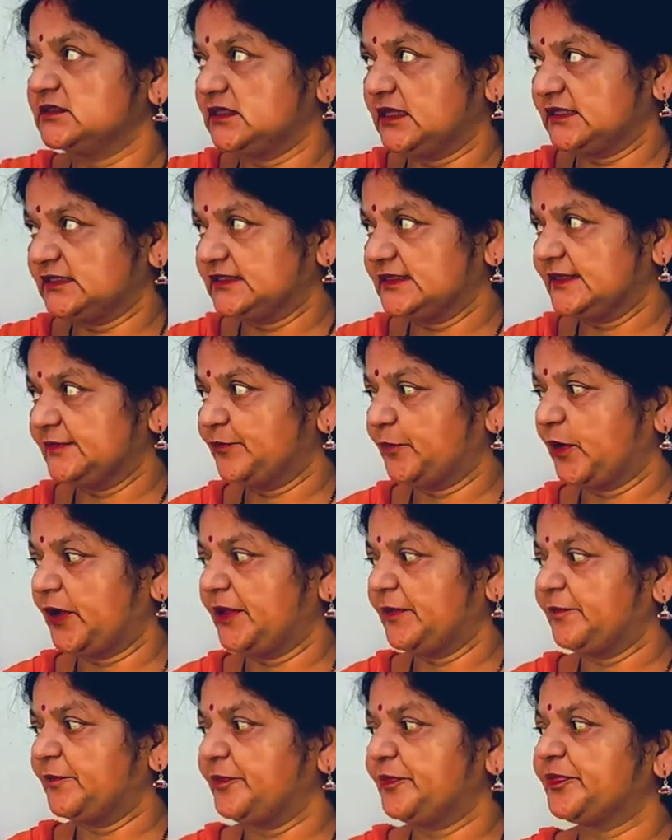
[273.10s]
In this
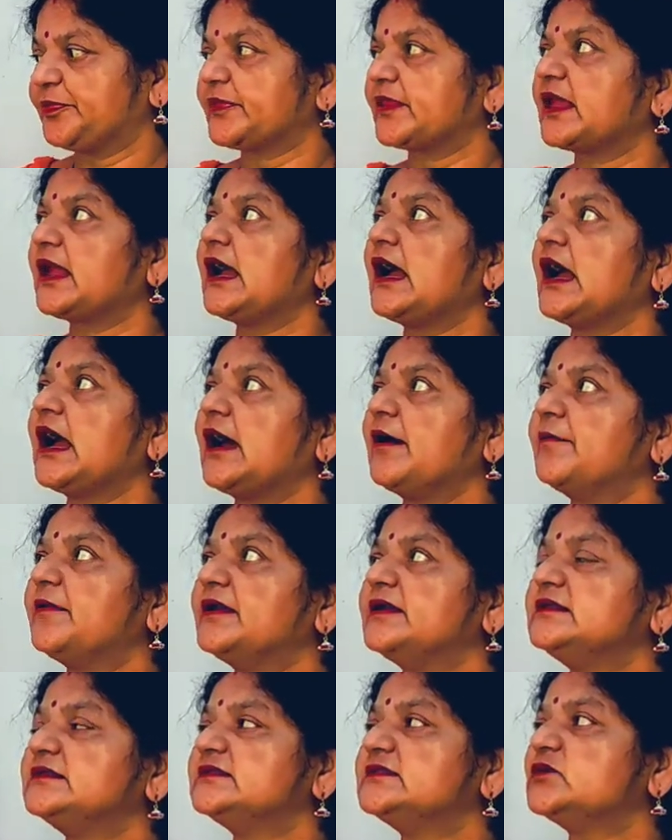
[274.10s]
poem,
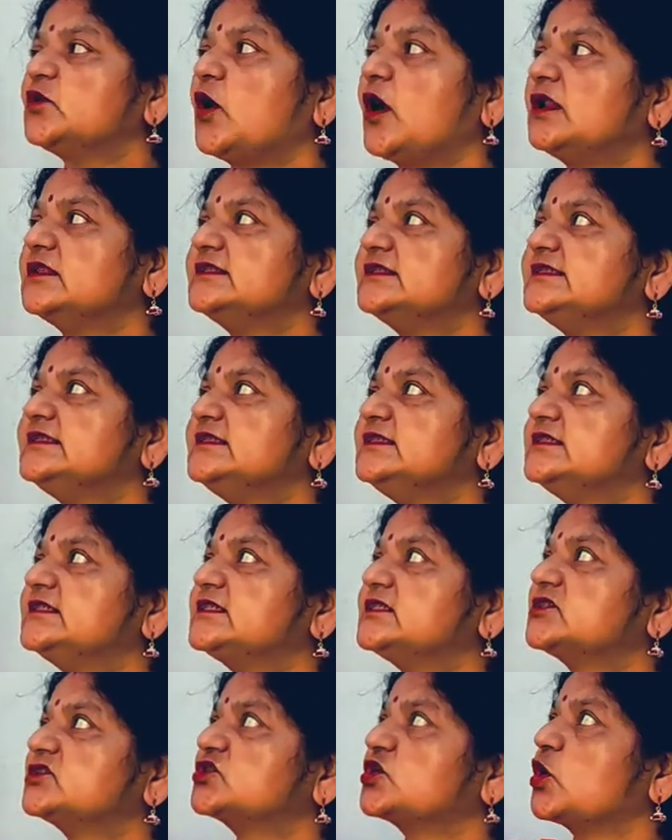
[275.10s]
Where Do All the
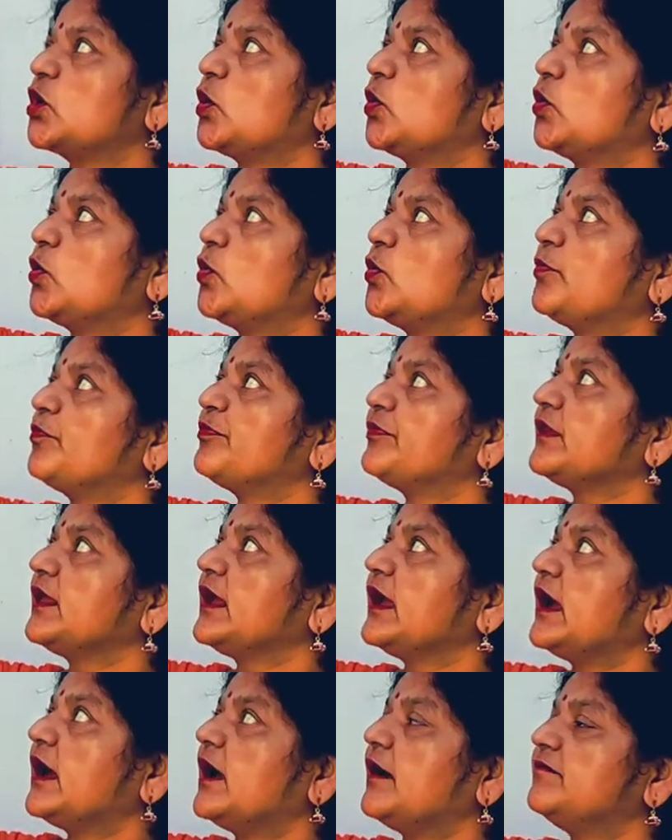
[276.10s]
Teachers Go?
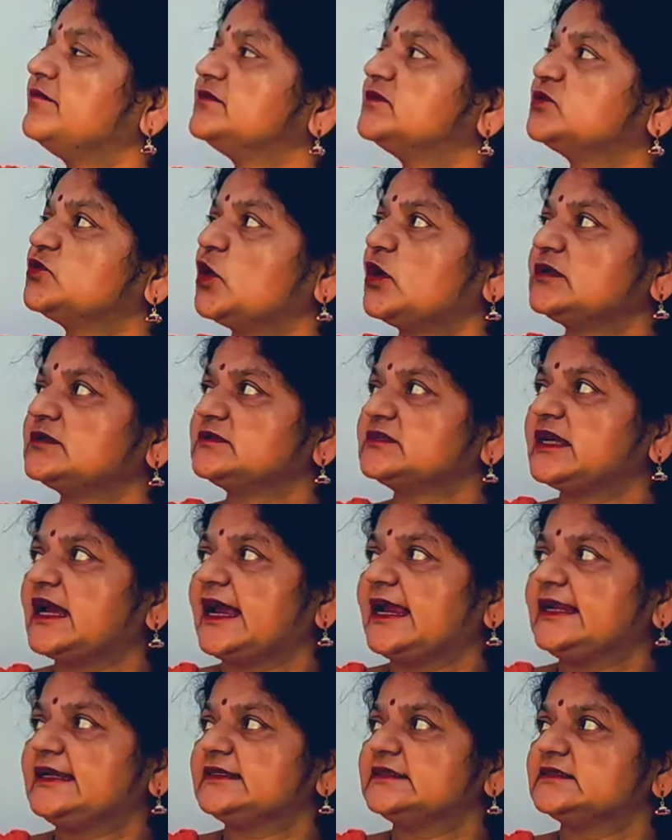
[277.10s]
A small
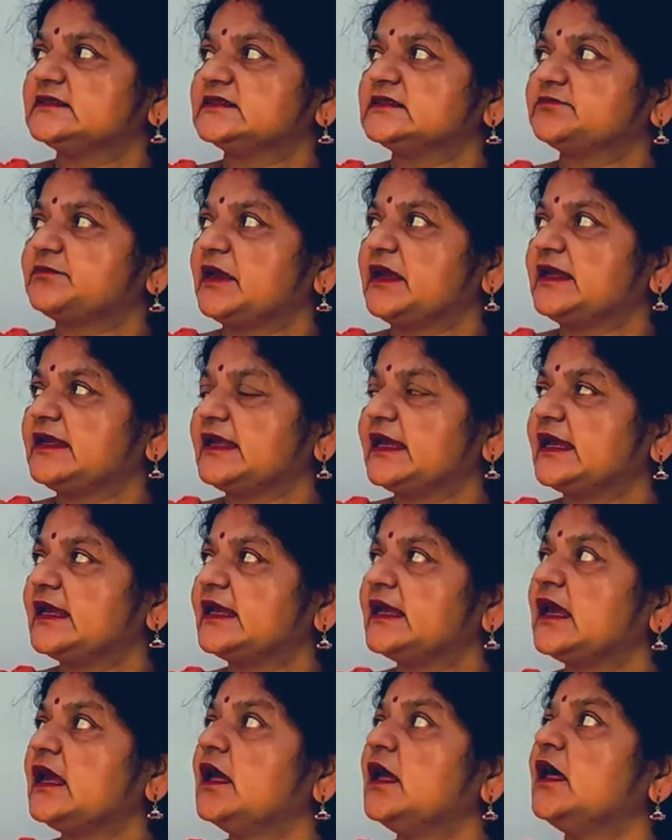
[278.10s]
child is
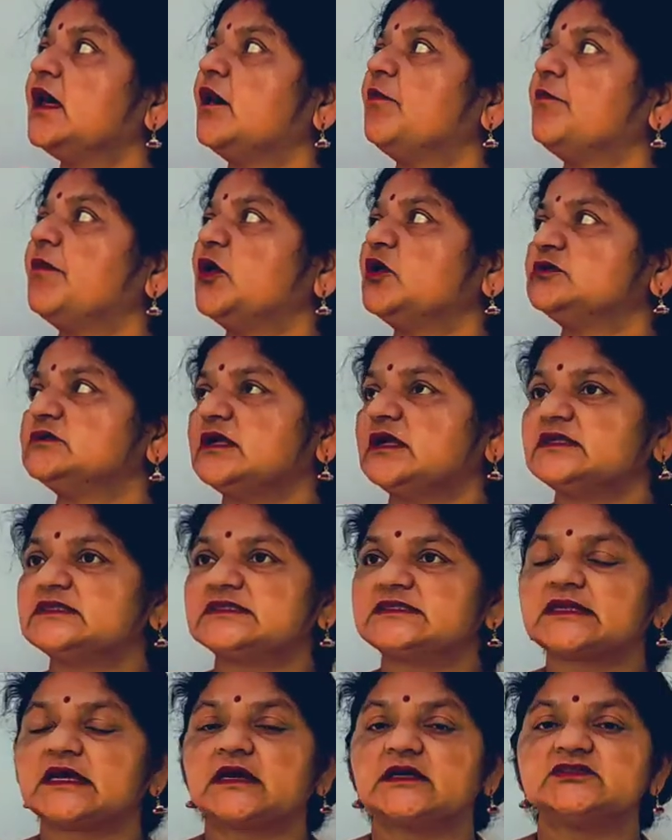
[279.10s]
thinking about
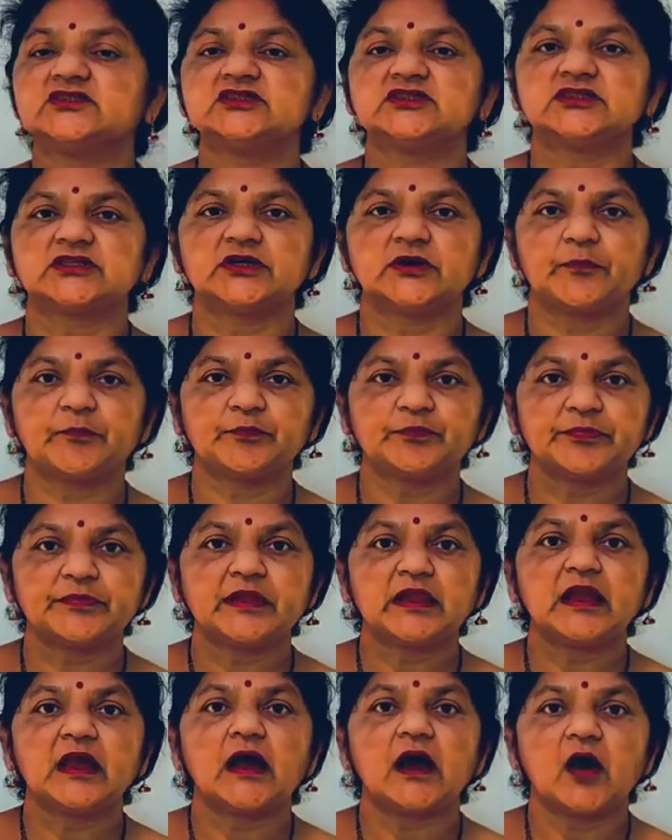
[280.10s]
his teacher,
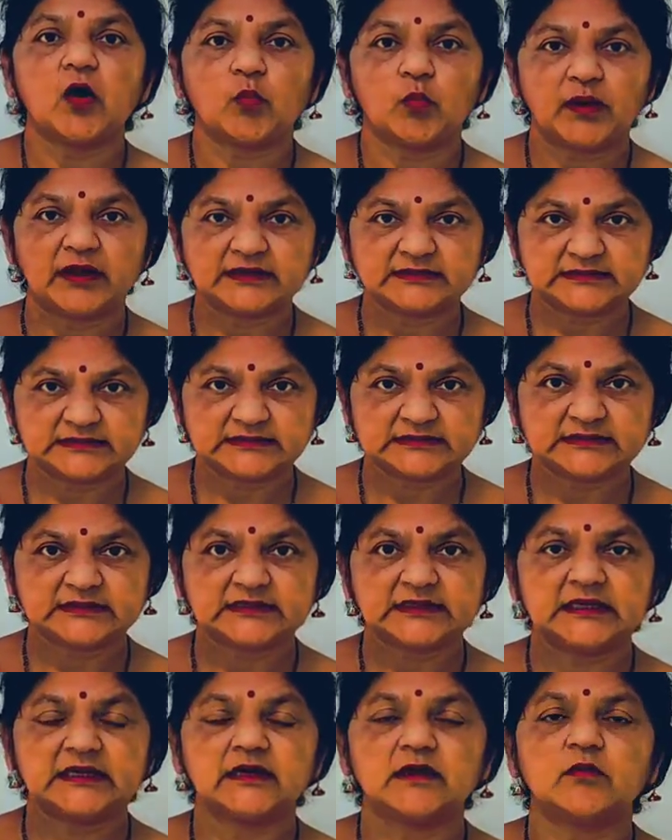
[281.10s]

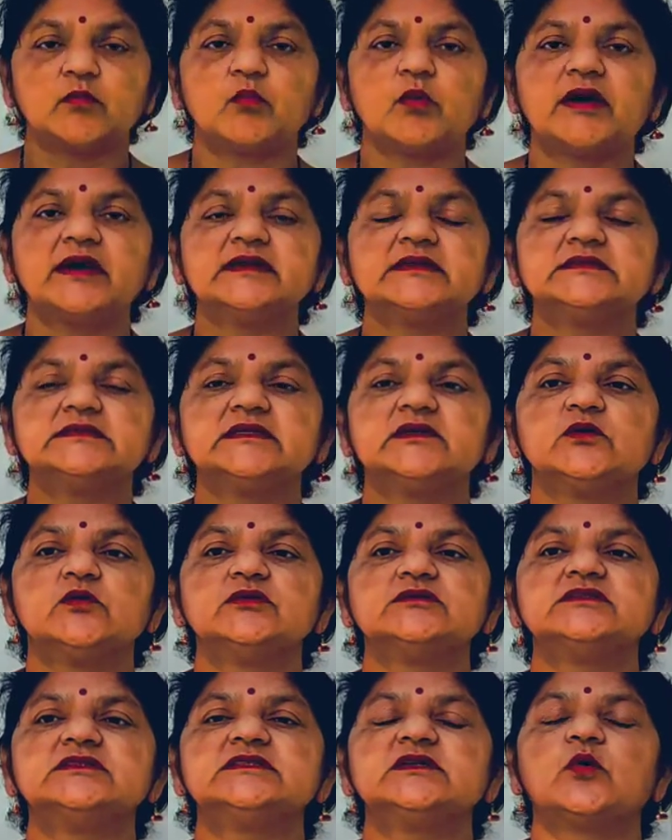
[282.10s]
like, where
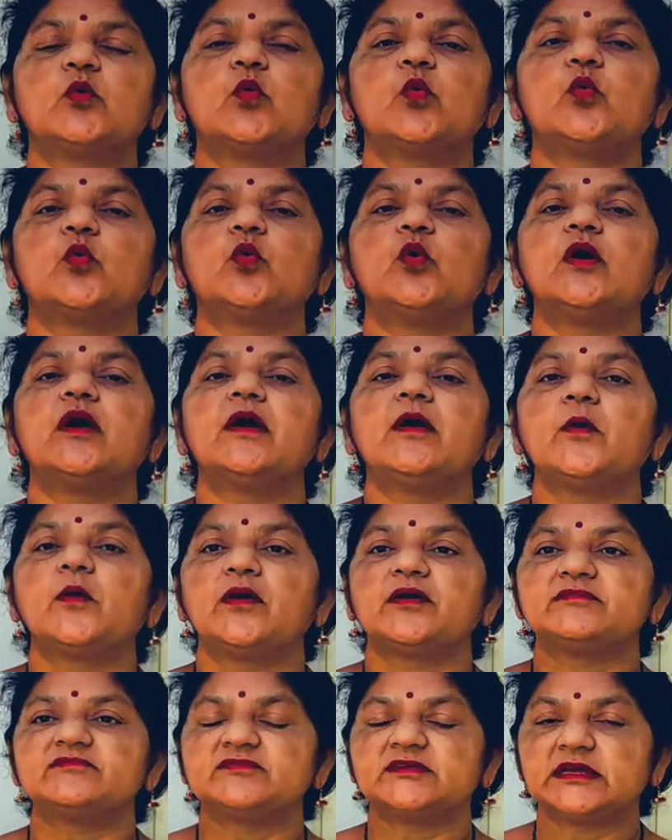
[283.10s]
do they go
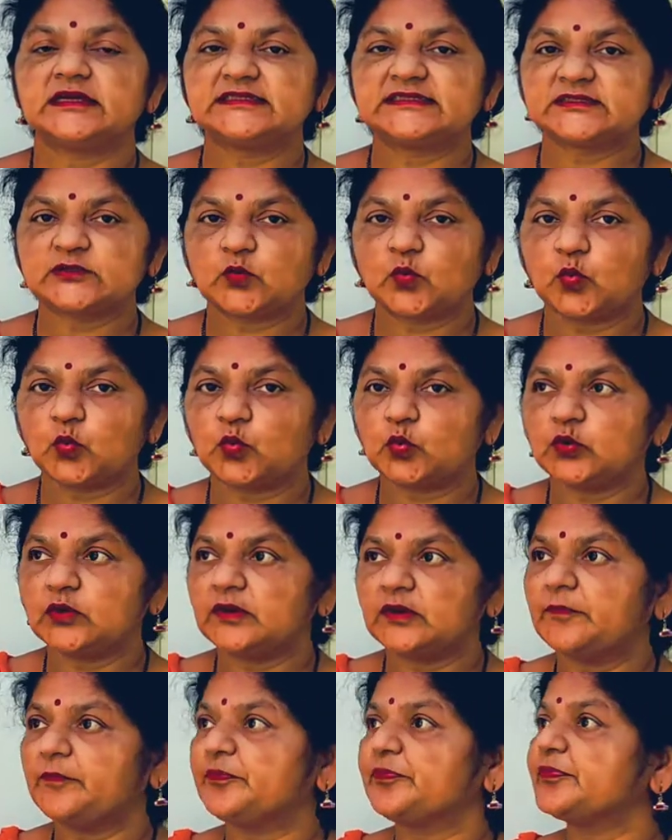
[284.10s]
after school?
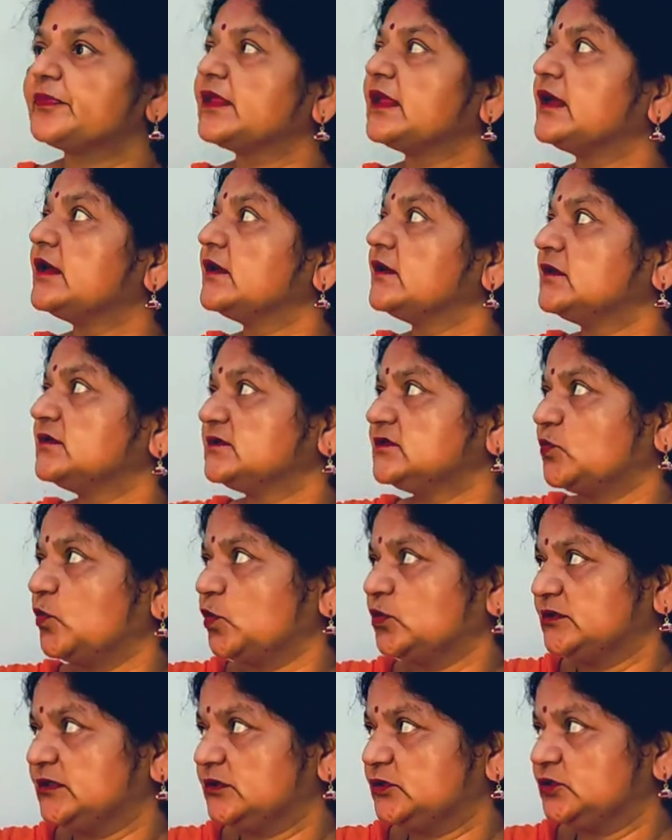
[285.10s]

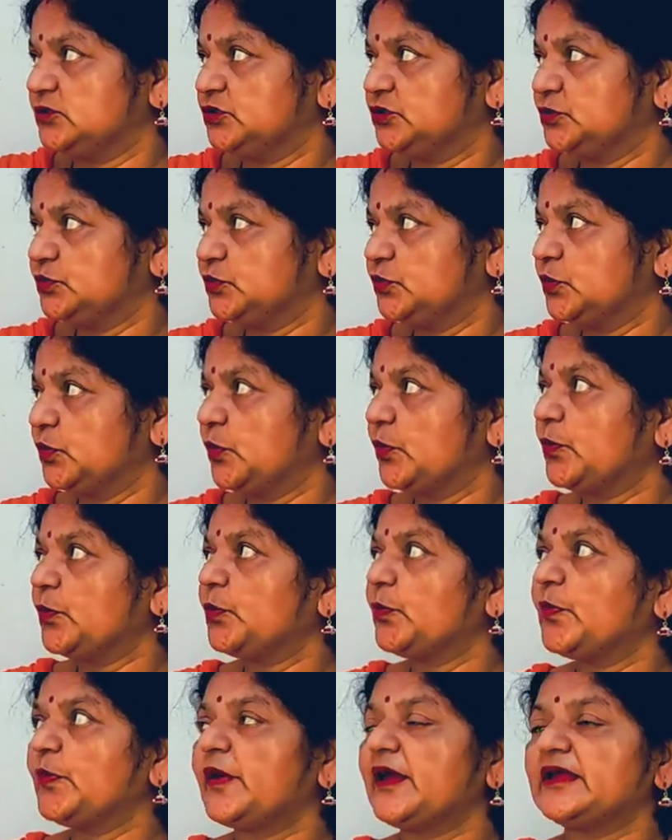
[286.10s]
What do they do
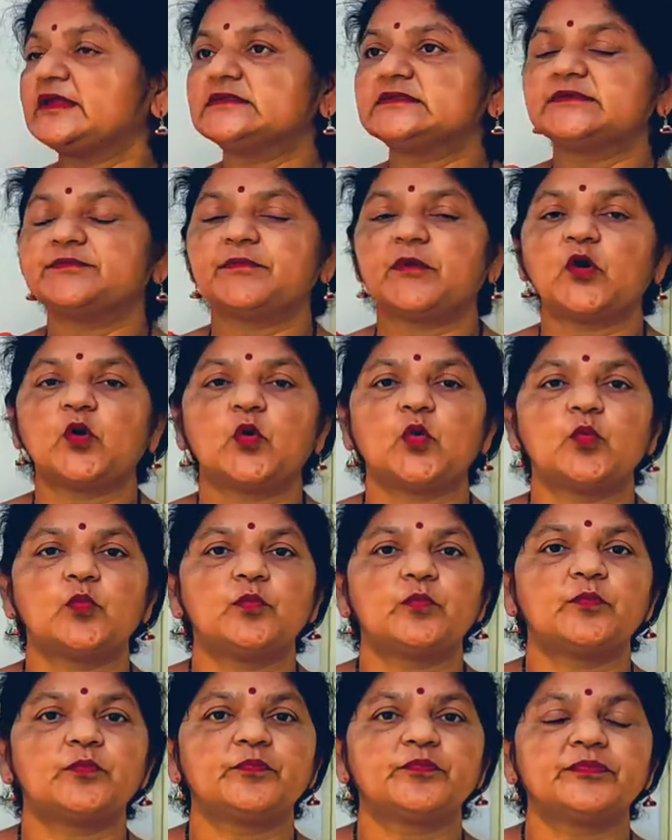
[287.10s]
at
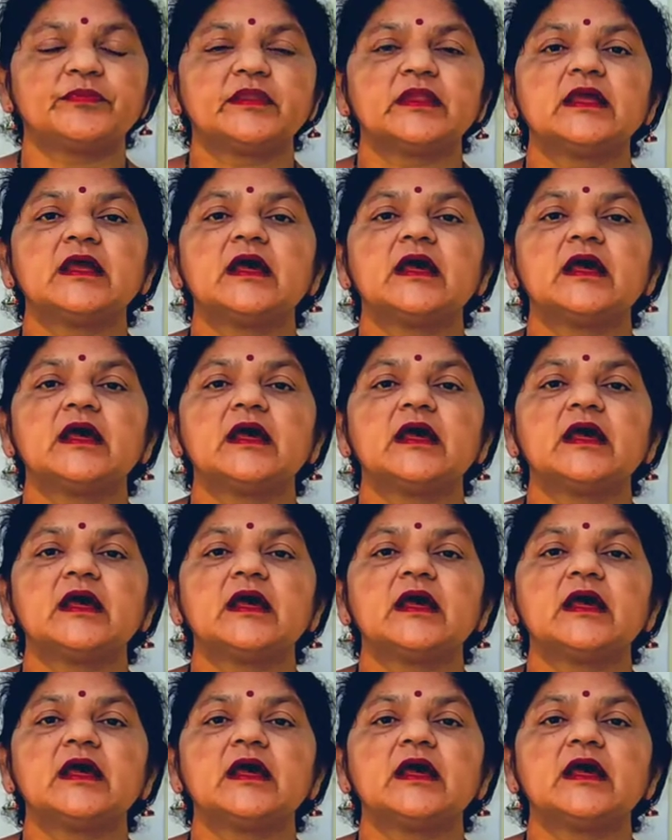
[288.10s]
home?